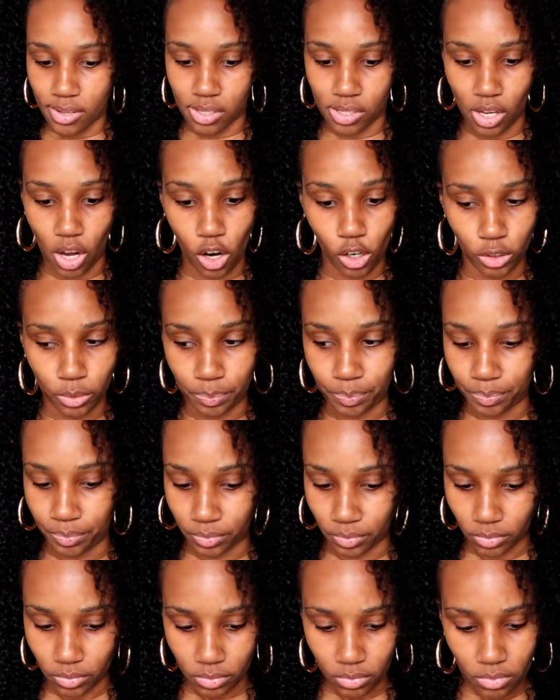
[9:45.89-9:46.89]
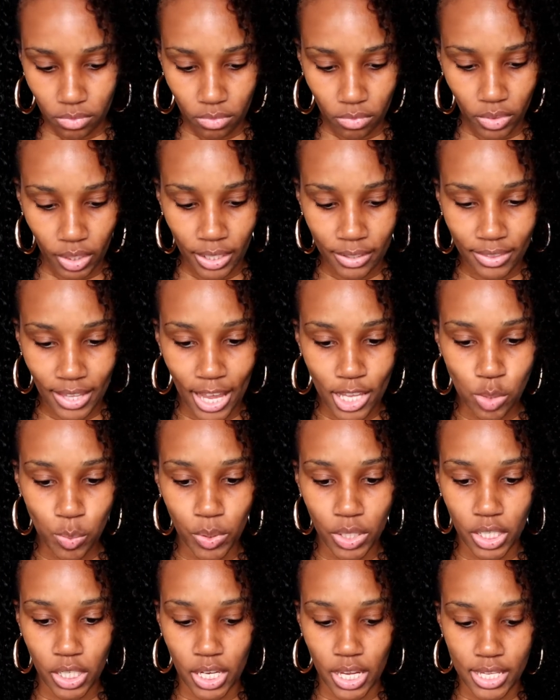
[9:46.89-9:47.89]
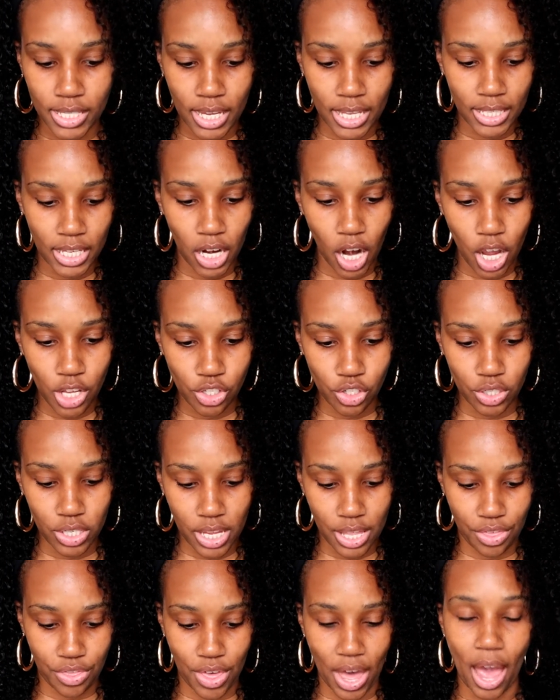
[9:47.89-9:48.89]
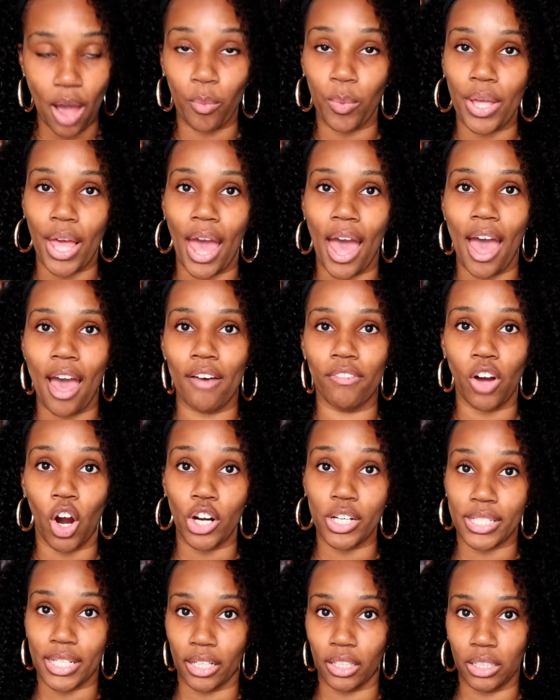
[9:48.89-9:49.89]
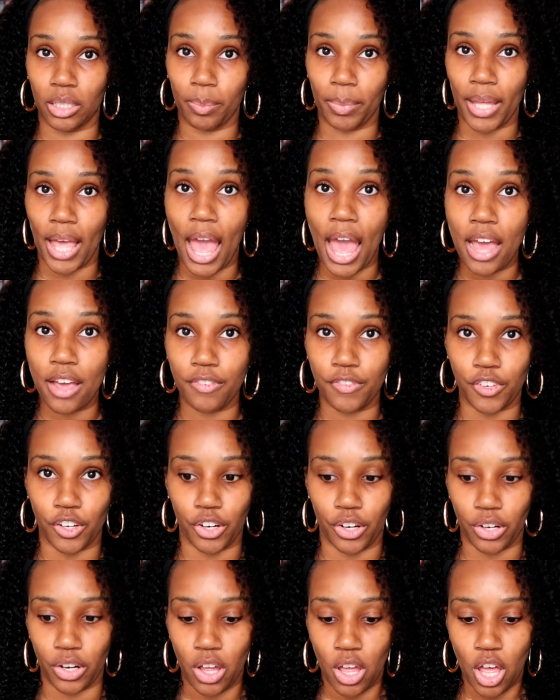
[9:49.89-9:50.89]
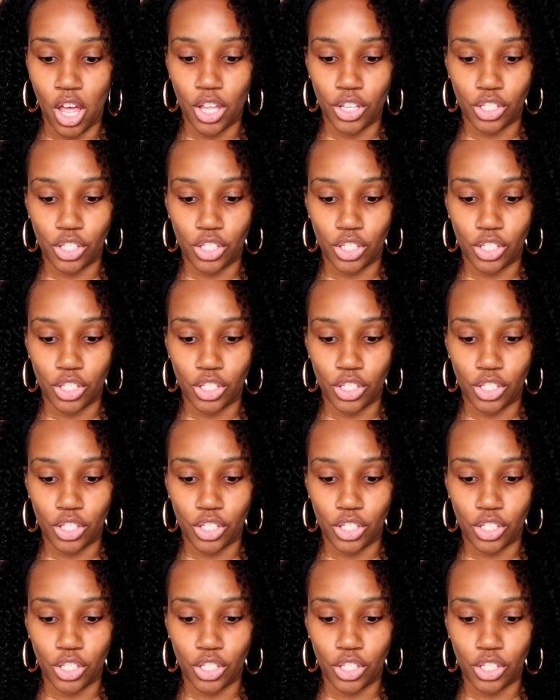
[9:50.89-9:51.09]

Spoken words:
So that's what it is. And then underneath that, we have our daily behavior.